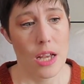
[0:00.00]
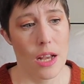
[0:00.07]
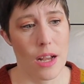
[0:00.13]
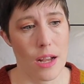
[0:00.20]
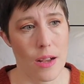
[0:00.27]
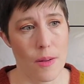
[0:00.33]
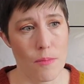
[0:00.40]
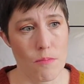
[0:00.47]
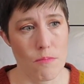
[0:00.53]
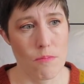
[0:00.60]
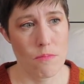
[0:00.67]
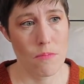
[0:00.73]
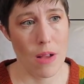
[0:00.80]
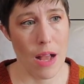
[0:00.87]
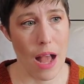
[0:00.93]

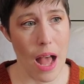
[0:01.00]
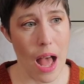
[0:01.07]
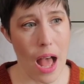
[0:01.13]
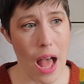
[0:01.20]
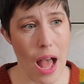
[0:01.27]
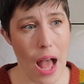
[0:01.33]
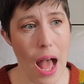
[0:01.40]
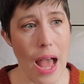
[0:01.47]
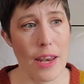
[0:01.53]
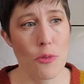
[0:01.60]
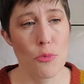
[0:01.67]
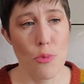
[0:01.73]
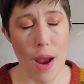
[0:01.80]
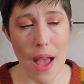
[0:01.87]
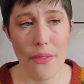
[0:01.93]
I'd
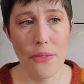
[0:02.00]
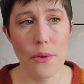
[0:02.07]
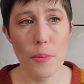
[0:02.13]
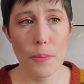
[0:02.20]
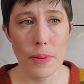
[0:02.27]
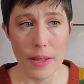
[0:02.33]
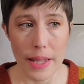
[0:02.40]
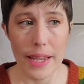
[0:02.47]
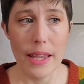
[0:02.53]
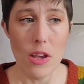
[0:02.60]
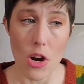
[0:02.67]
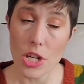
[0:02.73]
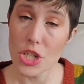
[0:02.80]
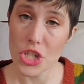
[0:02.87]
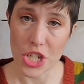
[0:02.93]
rather play
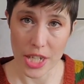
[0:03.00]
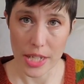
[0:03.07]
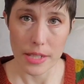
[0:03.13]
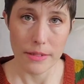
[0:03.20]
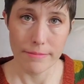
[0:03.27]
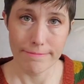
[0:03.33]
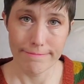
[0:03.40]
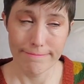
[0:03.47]
yarn chicken